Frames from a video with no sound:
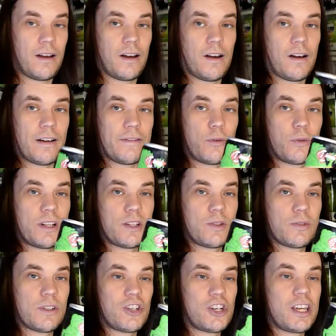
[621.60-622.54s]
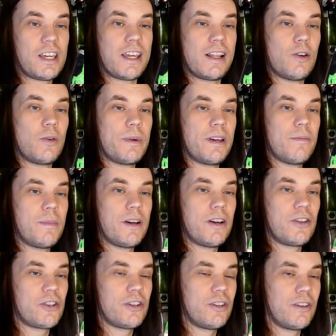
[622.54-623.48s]
I thought this was a cheeky little bit of
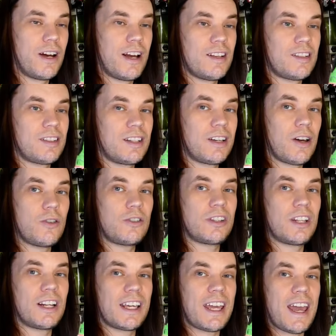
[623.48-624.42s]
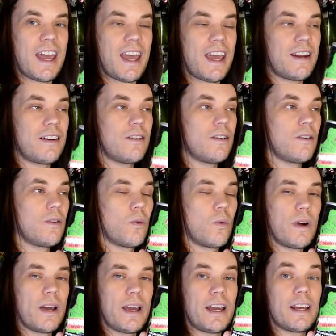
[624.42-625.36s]
merchandise. The Ghost in a Can,
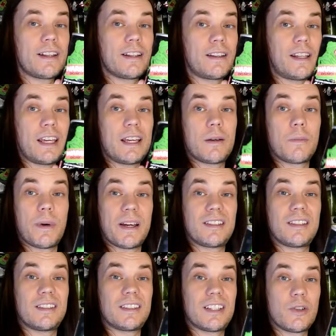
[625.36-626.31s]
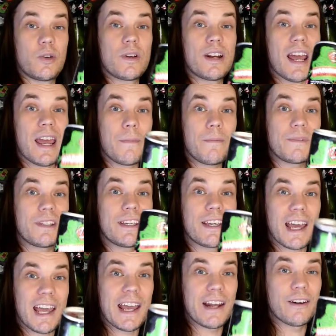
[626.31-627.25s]
where they could basically sell you an empty
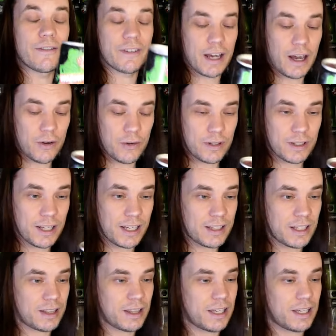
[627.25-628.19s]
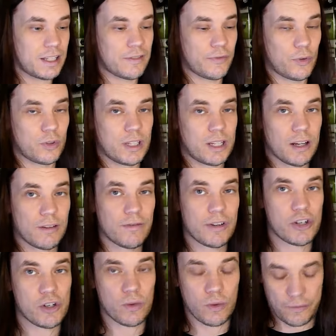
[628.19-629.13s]
can of Coke. They did these for the
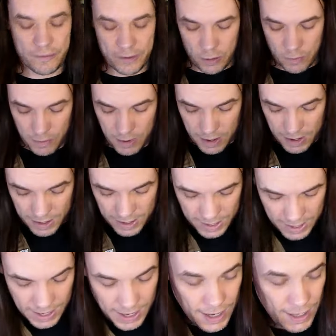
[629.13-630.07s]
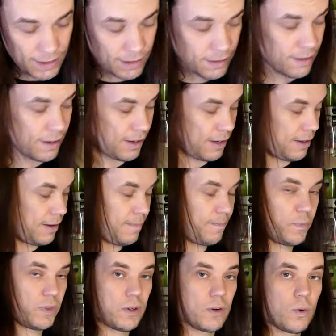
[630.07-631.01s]
original film, and
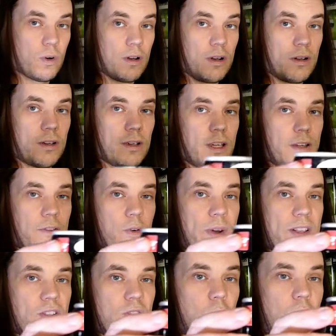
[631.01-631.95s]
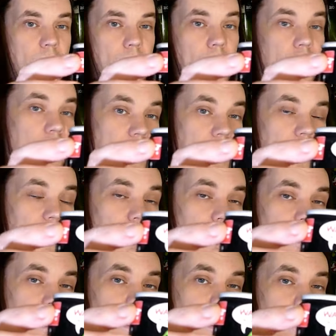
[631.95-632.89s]
if you went to Wimpy and
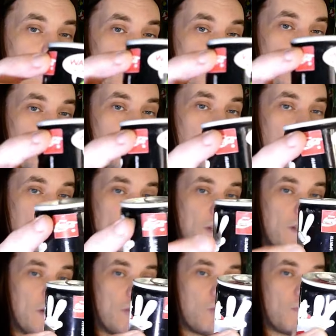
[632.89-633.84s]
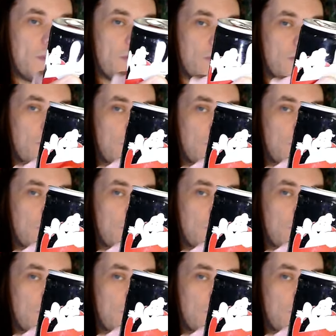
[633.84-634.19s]
got their kids meal during Ghostbusters